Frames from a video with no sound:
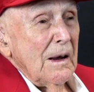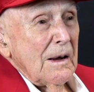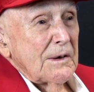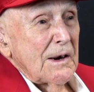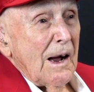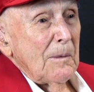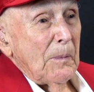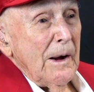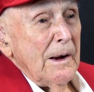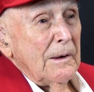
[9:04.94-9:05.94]

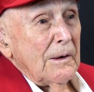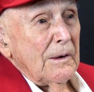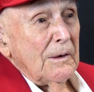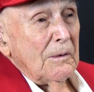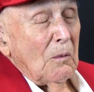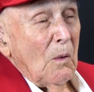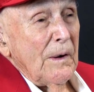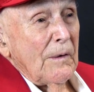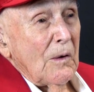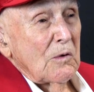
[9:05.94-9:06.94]
Saipan or
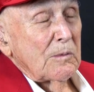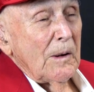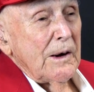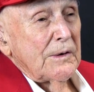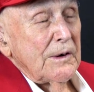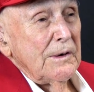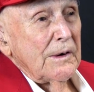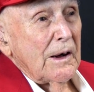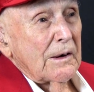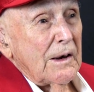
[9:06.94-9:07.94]
one of those places
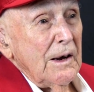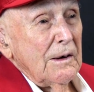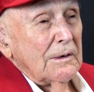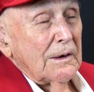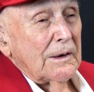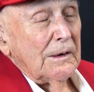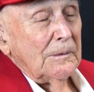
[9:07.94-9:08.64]
and got killed there.